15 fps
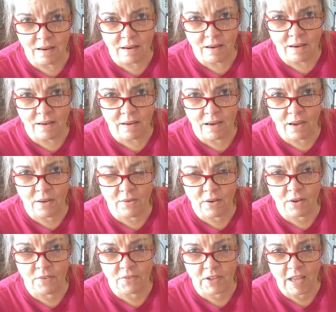no
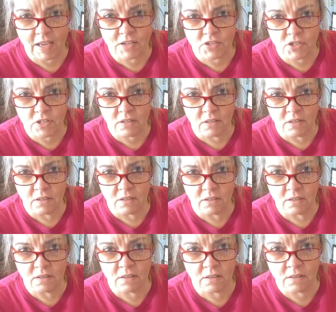notification.
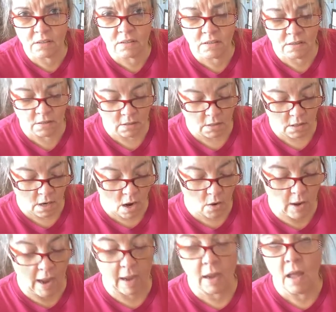
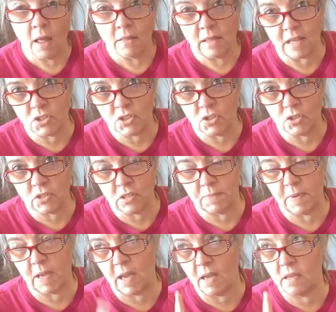Okay, that's usually
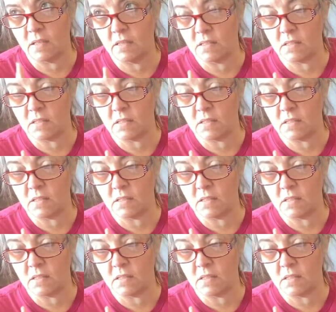because